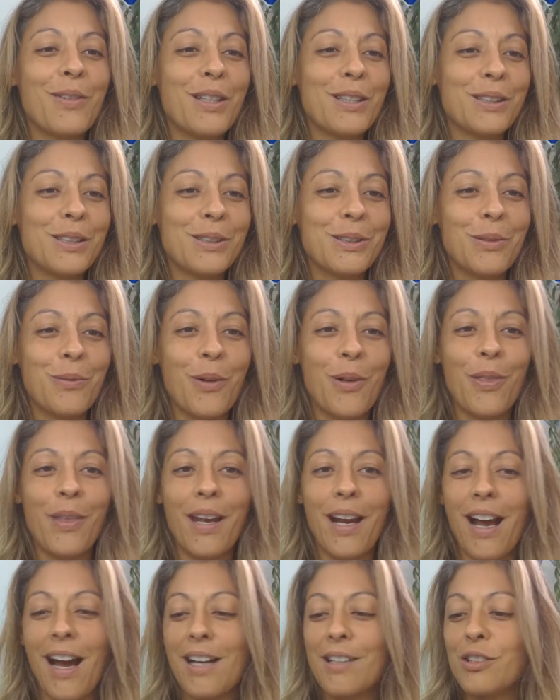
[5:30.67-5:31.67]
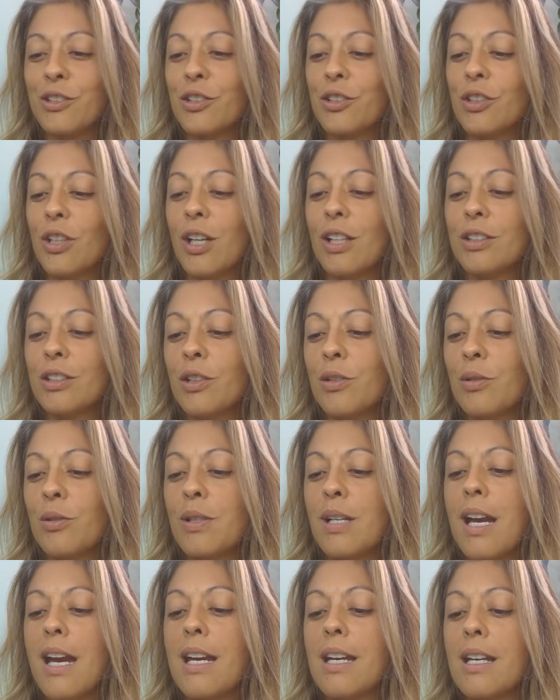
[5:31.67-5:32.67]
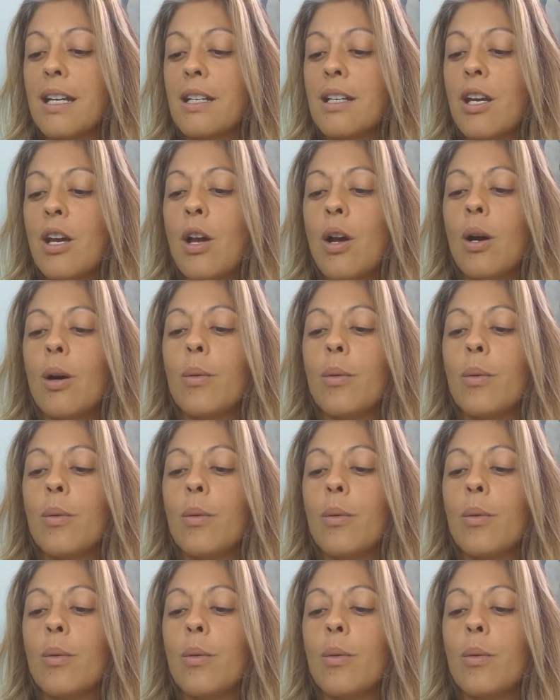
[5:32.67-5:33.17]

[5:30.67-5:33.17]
This is the one that I just created.